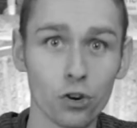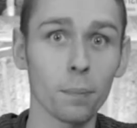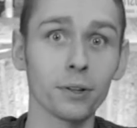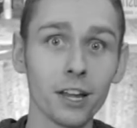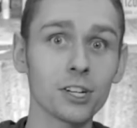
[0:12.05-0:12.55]

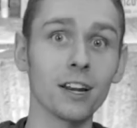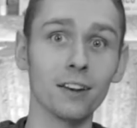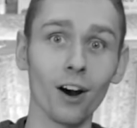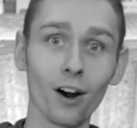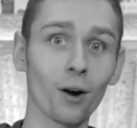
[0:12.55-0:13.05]
triple
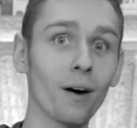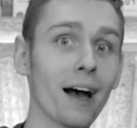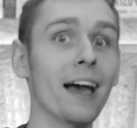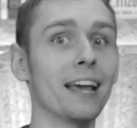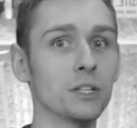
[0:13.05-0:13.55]
digit
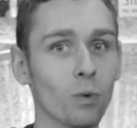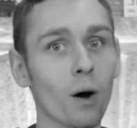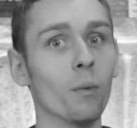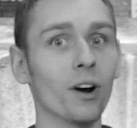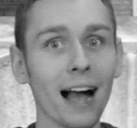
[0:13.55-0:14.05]
ROI is
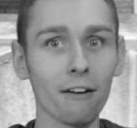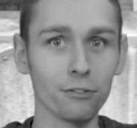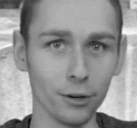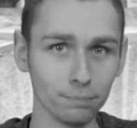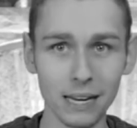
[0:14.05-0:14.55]
what we're
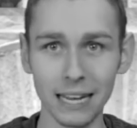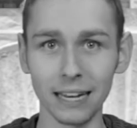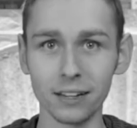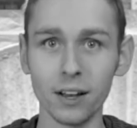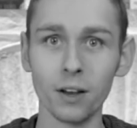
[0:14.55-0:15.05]
after,
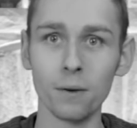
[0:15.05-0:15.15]
meaning